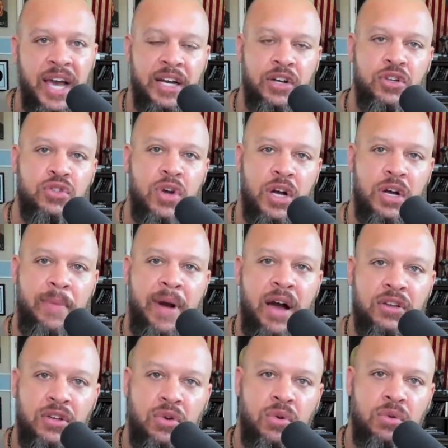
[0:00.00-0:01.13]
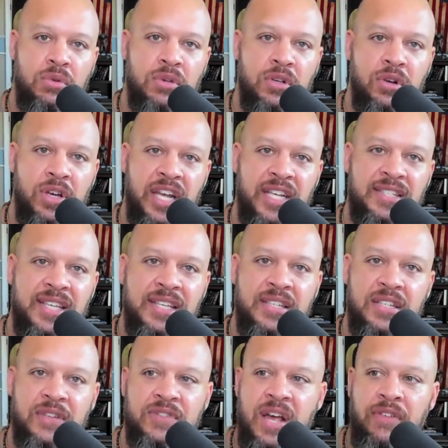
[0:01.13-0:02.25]
and I know you talk about, you know, you know, getting
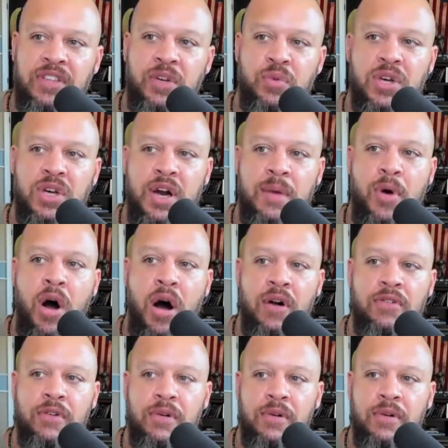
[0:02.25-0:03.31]
sensitive to everything when you come off,